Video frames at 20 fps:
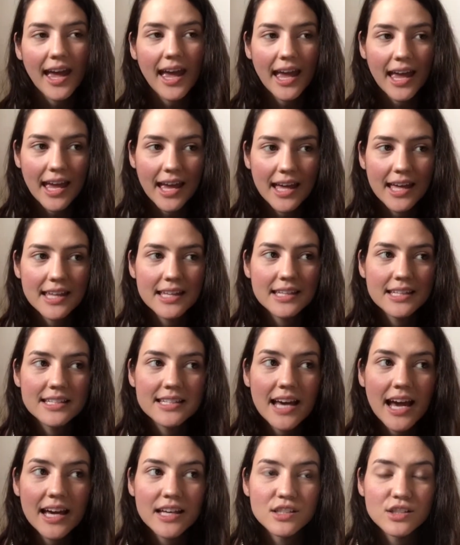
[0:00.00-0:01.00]

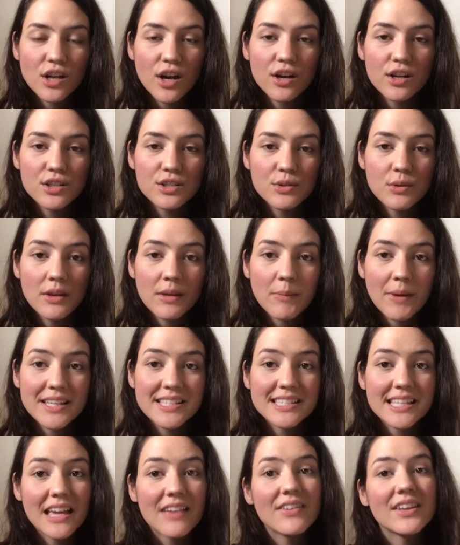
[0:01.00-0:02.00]
and I started doing my
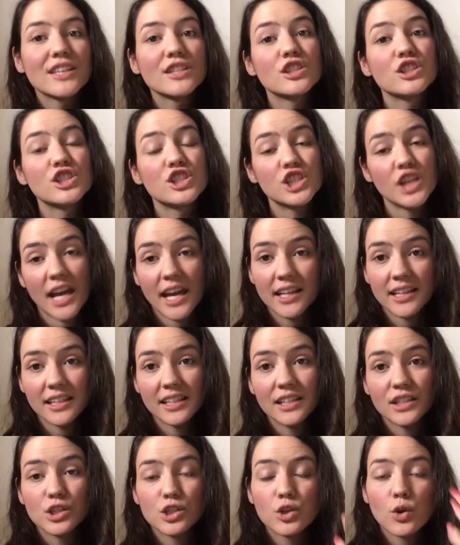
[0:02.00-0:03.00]
savings
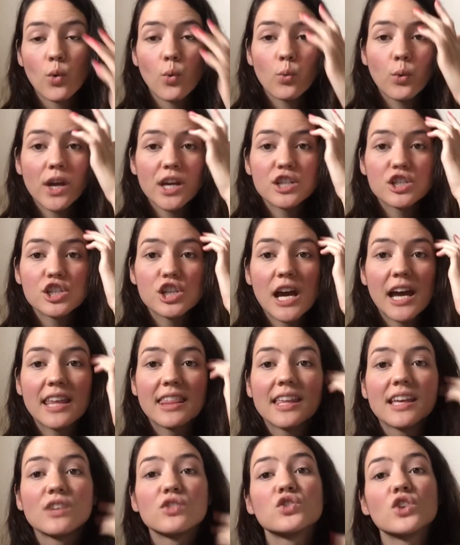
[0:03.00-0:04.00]
challenge, which I
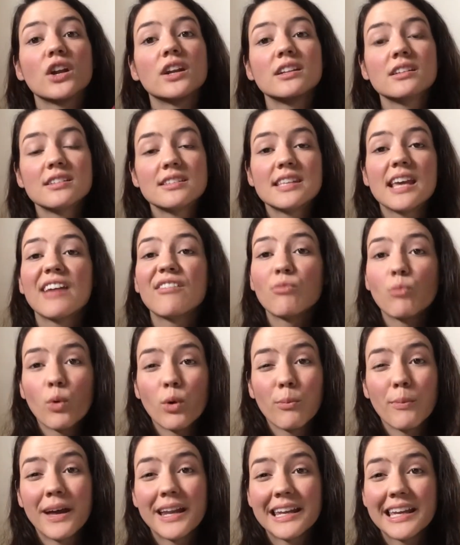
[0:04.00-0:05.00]
think starting to save
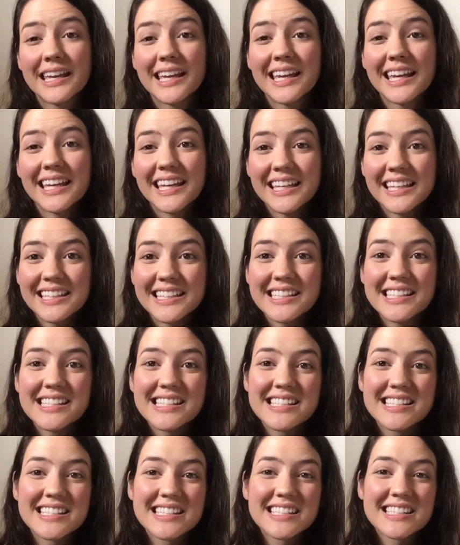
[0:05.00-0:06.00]
more money
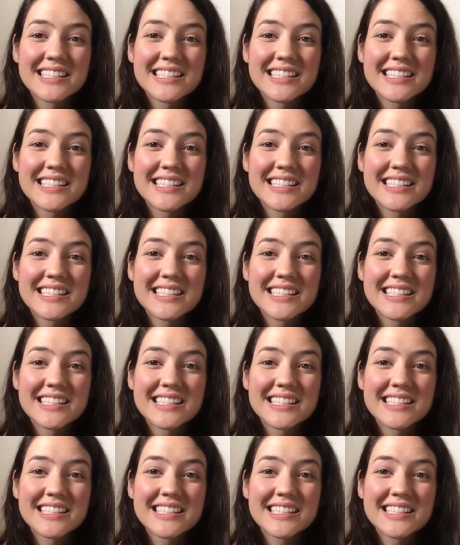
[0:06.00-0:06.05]
is